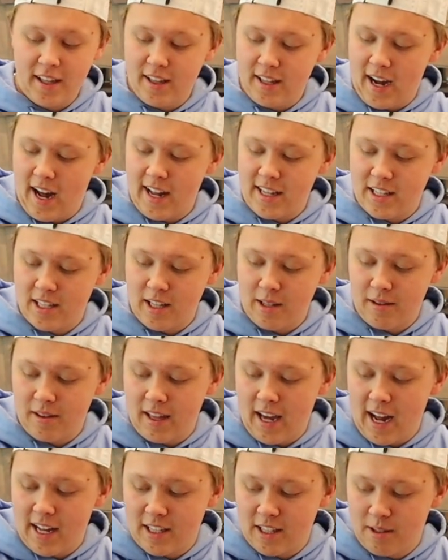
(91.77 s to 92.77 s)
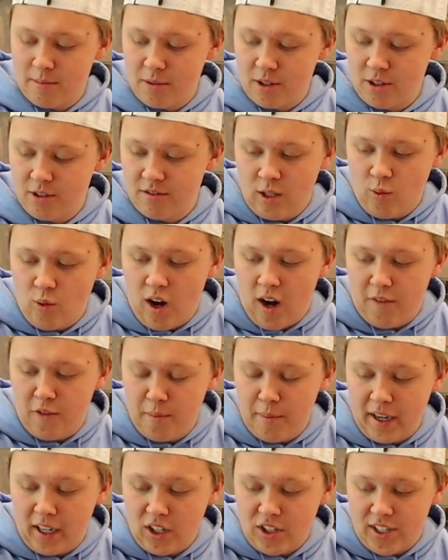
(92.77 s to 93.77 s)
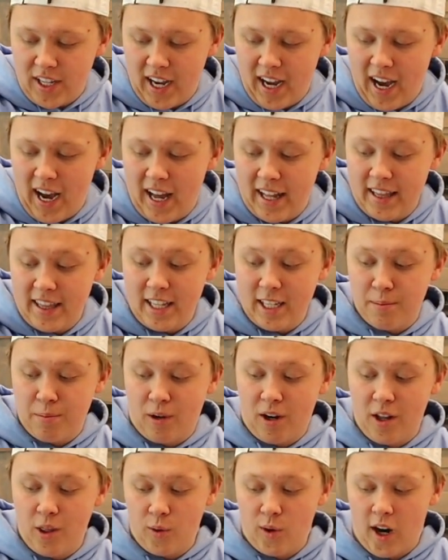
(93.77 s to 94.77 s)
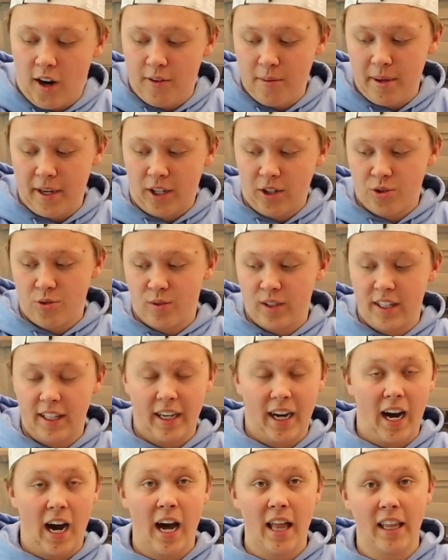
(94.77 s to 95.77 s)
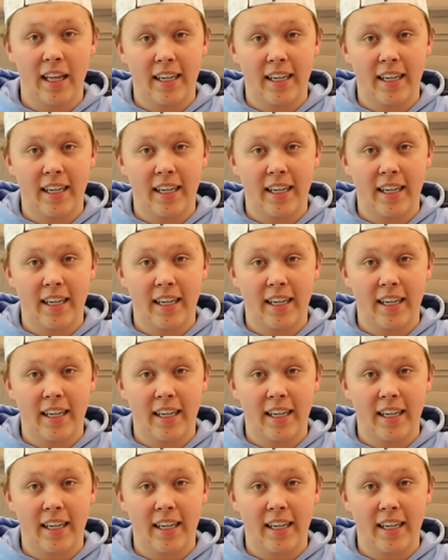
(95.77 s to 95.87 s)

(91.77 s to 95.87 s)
That's the move. The waffle maker's hot. This part of the waffle maker is really hot.